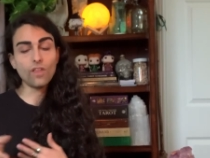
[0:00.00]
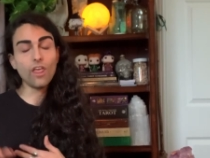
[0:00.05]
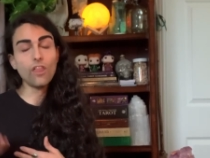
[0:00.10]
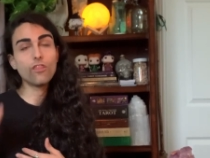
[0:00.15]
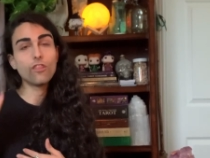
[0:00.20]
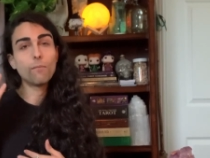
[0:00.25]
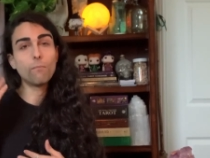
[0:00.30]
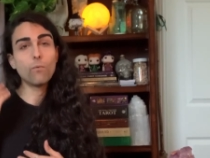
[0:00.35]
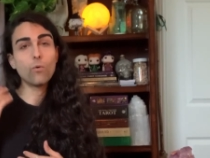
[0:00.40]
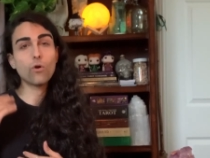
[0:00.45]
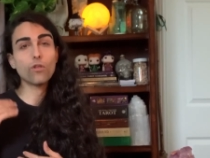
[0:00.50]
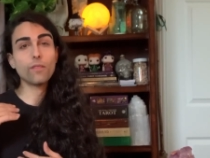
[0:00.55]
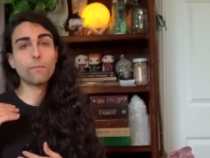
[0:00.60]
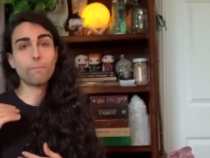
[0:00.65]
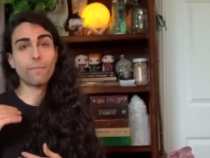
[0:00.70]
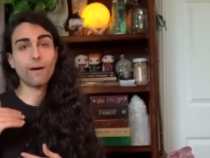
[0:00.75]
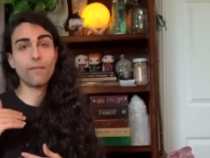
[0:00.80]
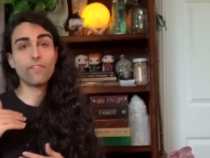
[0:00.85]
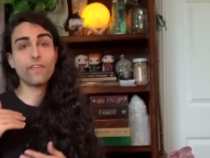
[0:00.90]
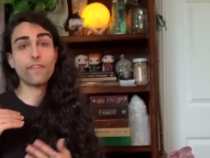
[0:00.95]
the more
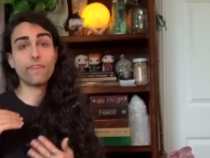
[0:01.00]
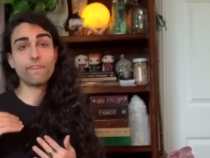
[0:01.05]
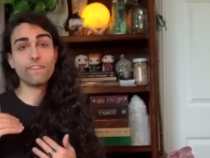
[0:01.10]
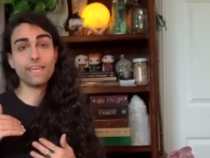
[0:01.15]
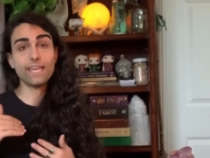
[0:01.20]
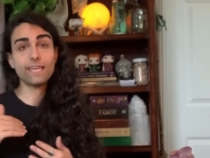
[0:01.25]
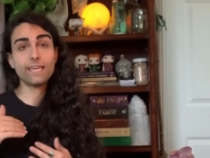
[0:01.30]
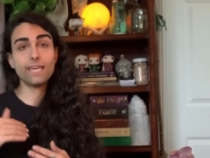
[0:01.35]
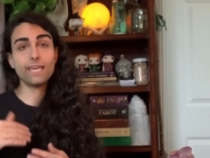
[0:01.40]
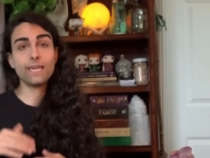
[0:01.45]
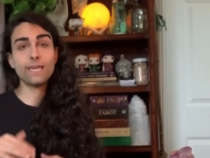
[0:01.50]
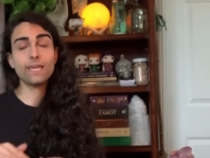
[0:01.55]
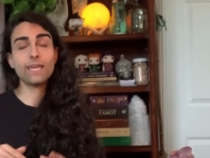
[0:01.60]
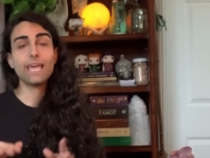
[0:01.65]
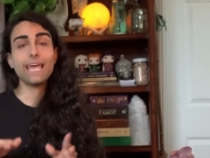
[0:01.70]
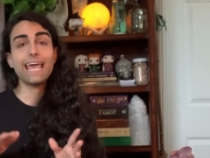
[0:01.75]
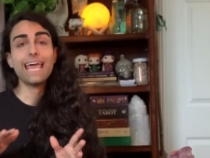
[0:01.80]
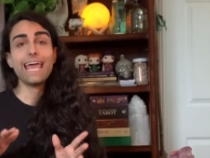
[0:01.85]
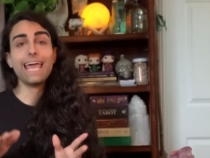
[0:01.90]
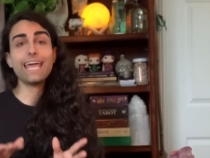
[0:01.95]
the
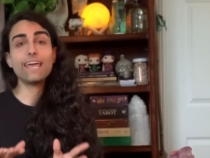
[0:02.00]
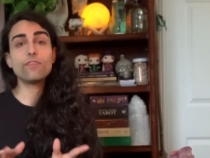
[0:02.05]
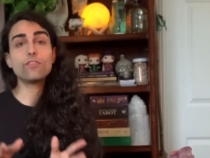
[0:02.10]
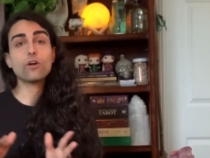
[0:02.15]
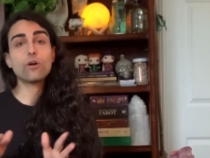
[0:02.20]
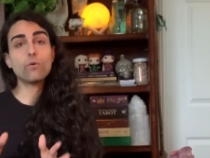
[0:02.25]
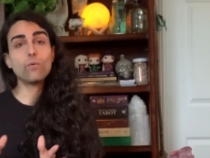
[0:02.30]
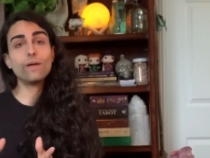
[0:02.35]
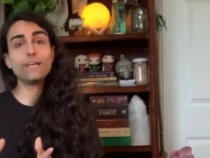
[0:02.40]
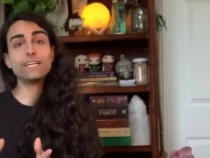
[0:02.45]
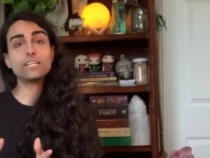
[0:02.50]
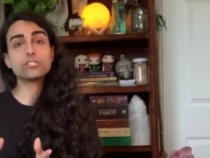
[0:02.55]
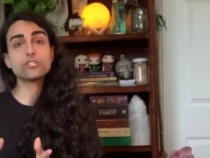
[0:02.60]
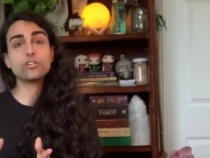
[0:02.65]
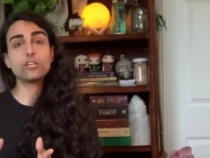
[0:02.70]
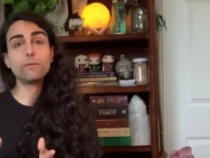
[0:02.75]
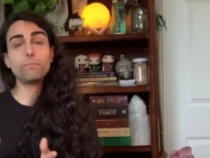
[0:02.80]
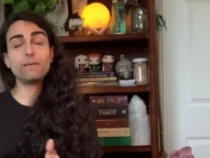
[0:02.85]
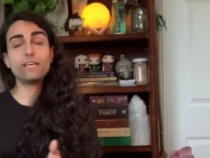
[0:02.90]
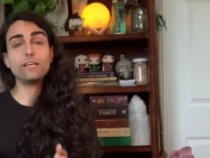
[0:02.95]
thinking. And the queen is
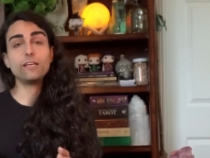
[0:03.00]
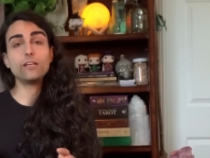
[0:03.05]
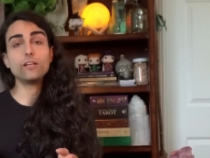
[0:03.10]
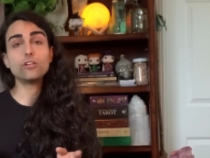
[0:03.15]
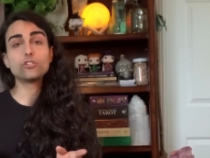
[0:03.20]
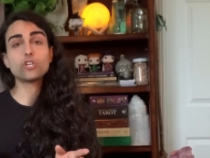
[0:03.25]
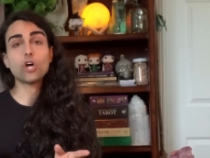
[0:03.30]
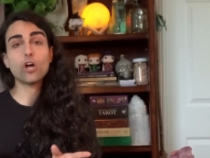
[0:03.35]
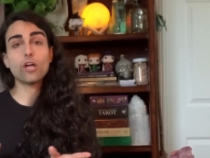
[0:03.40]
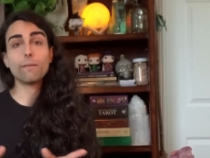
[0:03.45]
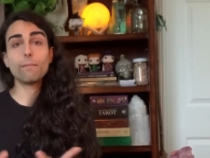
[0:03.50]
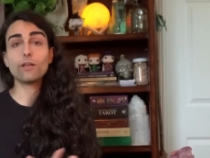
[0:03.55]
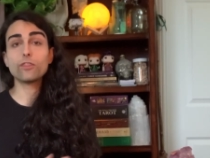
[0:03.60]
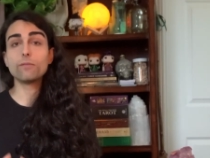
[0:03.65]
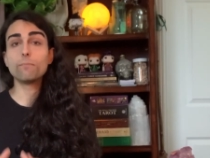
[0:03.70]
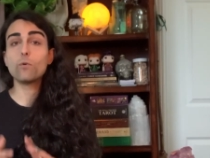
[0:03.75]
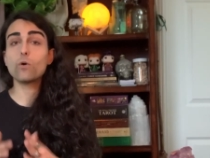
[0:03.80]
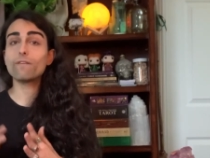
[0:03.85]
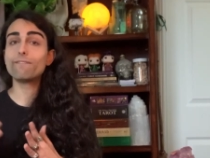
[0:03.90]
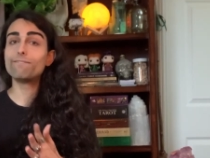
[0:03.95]
going to be talking about
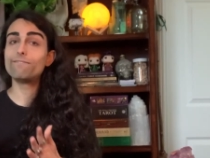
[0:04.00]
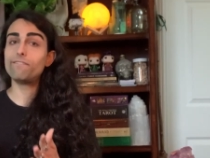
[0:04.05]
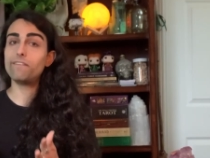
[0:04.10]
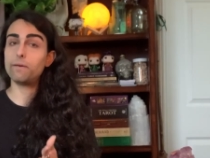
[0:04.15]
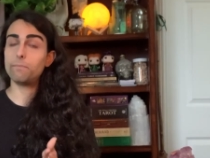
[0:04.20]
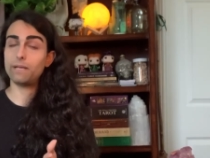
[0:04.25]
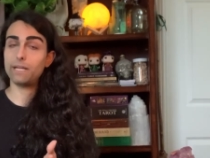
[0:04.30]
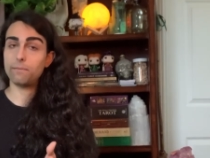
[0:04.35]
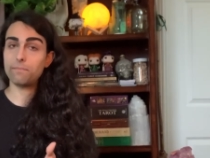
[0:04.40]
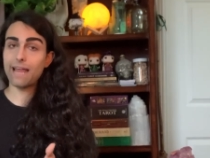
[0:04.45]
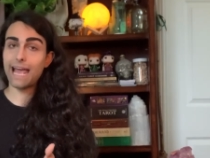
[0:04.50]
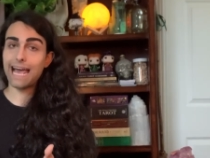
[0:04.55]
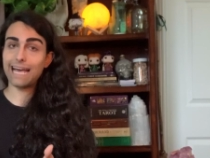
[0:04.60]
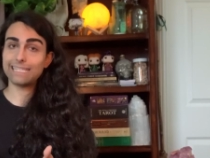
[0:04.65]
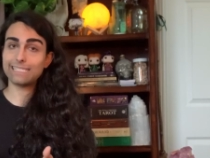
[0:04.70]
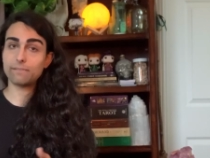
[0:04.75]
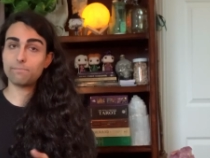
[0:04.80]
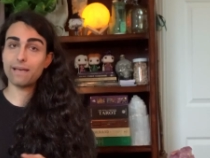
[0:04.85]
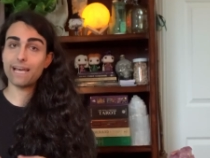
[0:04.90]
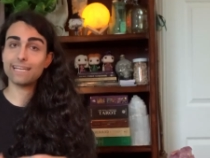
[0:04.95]
the more feminine
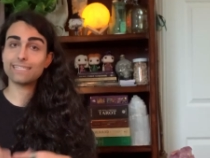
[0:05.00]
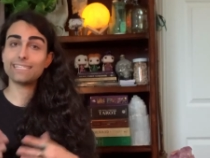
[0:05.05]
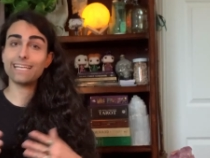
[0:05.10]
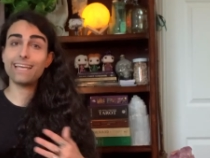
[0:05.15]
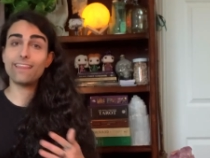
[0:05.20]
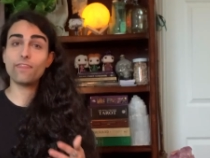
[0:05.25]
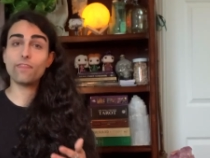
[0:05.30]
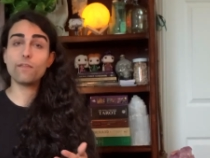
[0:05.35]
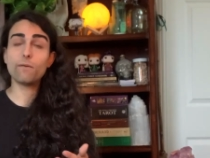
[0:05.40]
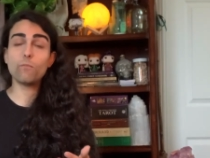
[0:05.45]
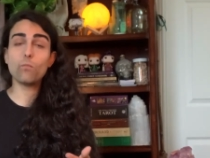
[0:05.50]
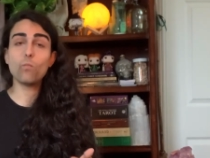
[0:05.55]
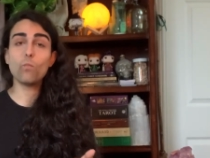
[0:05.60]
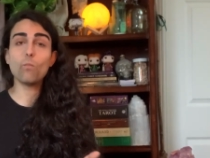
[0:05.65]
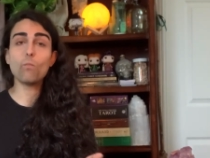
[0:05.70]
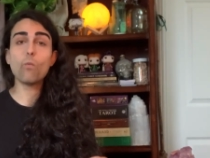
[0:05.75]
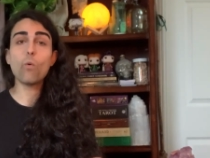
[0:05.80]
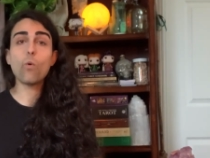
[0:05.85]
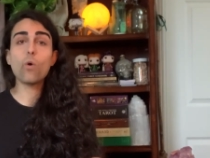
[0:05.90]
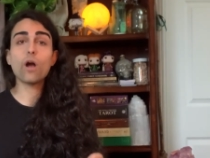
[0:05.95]
aspects and the
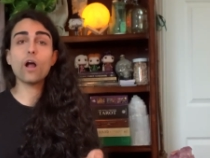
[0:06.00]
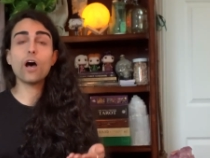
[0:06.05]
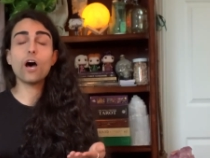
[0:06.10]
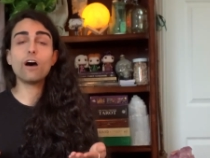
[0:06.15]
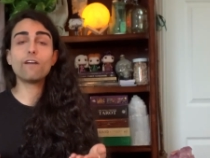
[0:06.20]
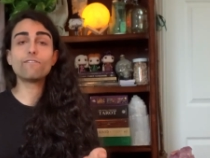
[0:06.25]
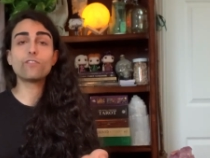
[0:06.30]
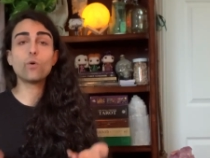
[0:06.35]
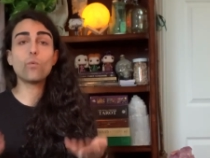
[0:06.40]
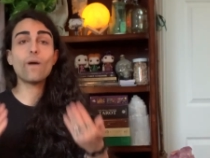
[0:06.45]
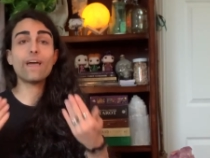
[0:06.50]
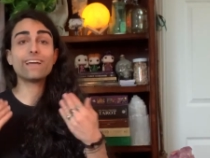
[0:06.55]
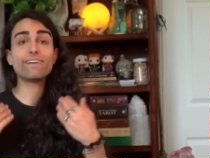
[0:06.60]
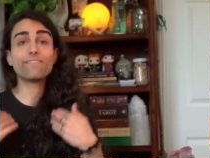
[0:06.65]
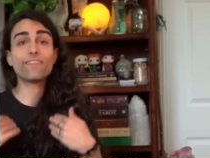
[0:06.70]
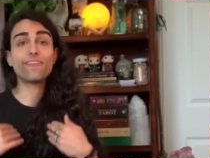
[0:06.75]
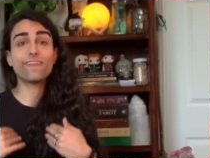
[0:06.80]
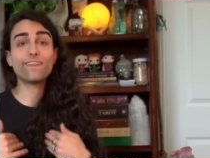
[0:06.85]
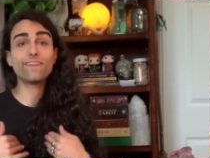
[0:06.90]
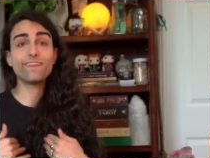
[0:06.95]
more of the way
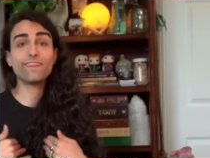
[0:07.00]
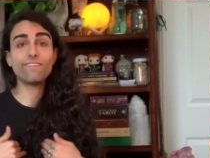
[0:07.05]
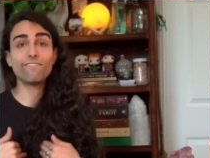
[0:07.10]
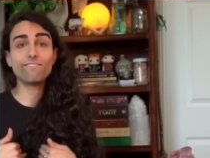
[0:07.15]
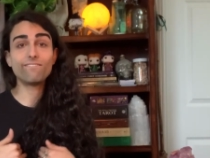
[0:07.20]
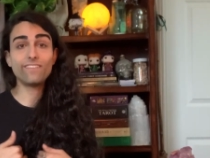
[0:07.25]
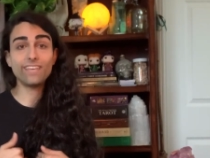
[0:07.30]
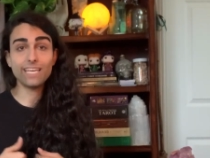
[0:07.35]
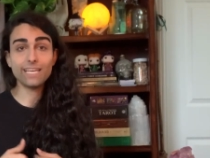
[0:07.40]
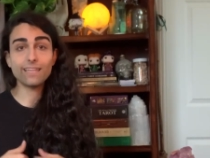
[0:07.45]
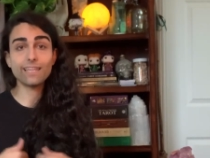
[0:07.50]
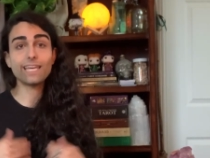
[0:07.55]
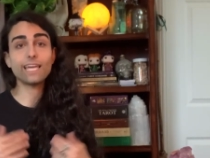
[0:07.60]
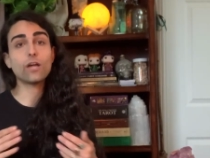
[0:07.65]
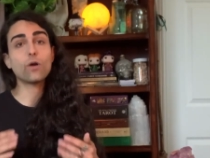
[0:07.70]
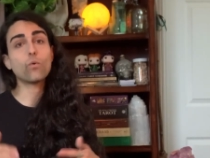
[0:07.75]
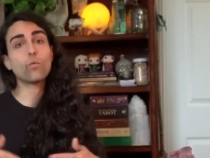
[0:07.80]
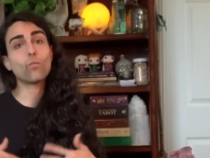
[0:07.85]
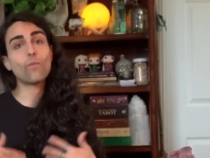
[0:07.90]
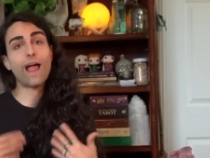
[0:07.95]
of
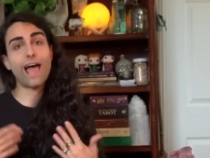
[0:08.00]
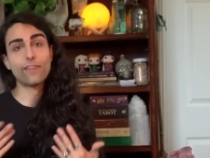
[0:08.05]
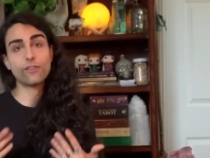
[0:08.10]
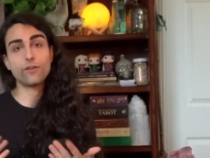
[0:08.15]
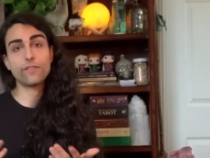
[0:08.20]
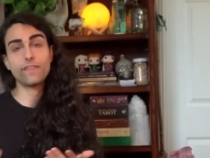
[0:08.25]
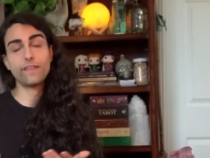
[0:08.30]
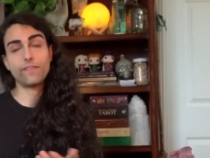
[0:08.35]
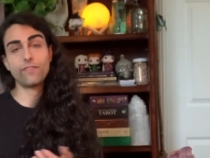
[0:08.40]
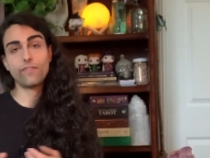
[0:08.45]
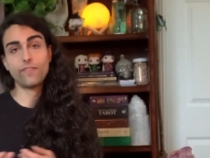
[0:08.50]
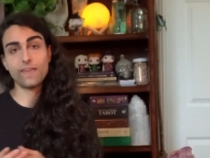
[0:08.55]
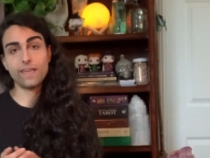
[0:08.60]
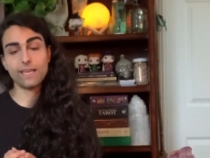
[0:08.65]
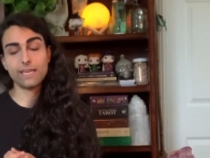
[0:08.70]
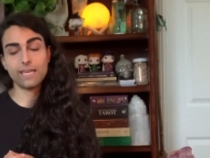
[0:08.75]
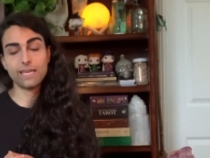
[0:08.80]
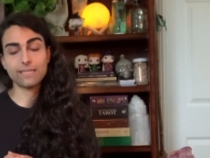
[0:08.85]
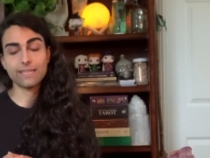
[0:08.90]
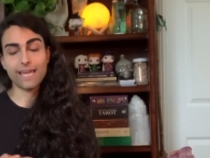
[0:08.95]
feeling rather than
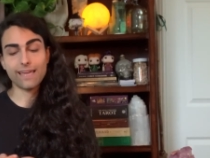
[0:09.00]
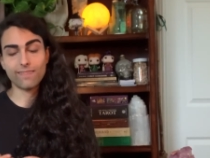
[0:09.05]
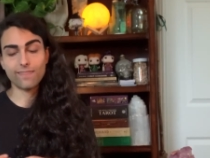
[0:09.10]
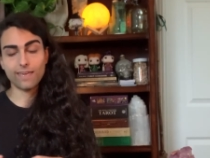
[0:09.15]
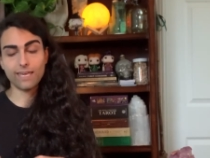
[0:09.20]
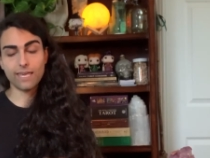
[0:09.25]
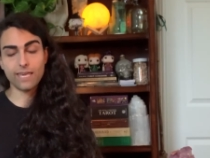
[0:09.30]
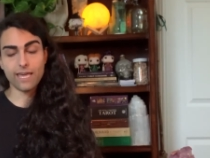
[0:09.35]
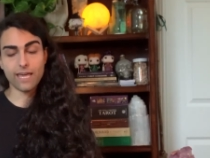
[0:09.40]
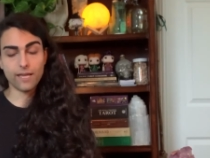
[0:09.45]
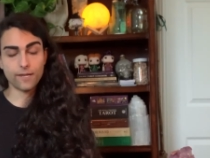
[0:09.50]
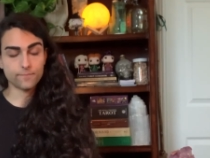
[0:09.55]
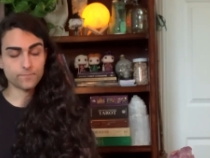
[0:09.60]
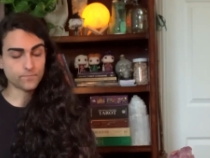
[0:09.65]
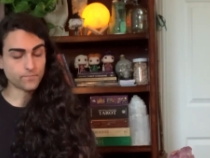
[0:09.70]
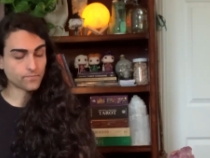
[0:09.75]
thinking, like the king.